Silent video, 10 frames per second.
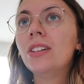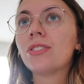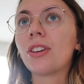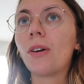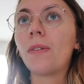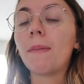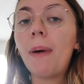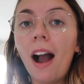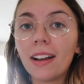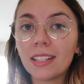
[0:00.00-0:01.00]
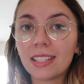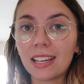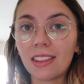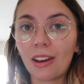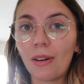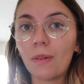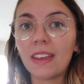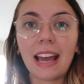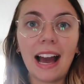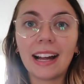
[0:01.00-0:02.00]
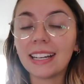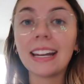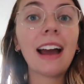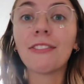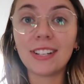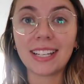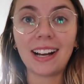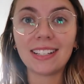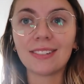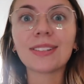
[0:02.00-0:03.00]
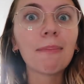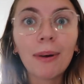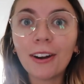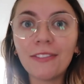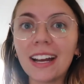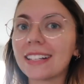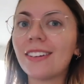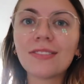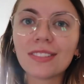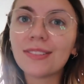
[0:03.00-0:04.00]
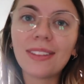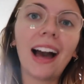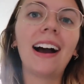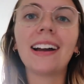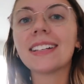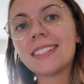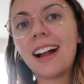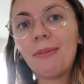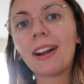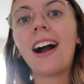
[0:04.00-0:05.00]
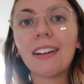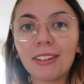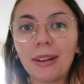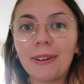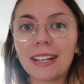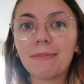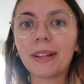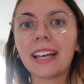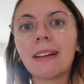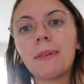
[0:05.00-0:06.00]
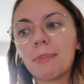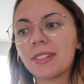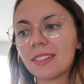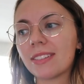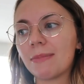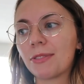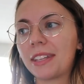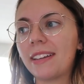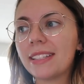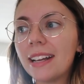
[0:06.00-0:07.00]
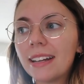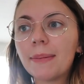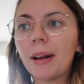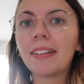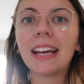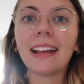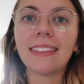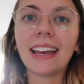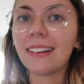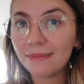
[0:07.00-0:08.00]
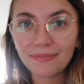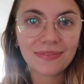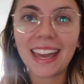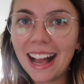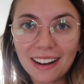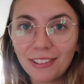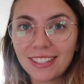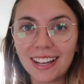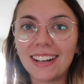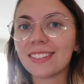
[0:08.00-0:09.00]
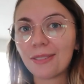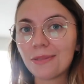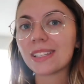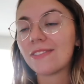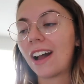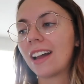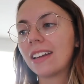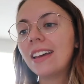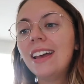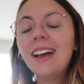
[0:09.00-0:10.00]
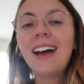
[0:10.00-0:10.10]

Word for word: So the pocket tee though, they had in every size and I was like, perfect, I'll just do that. It's not what I really wanted, but like people still seemed really excited about it and like they had every size, so it was fine.